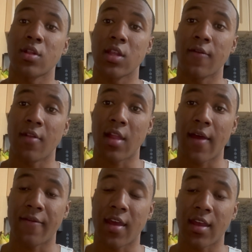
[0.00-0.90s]
live the
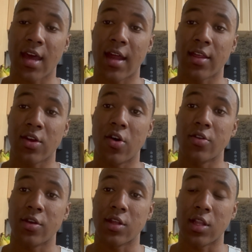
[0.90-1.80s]
life that God has called
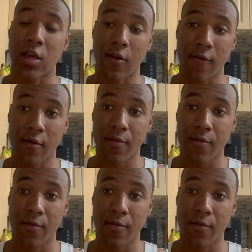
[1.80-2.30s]
you to live.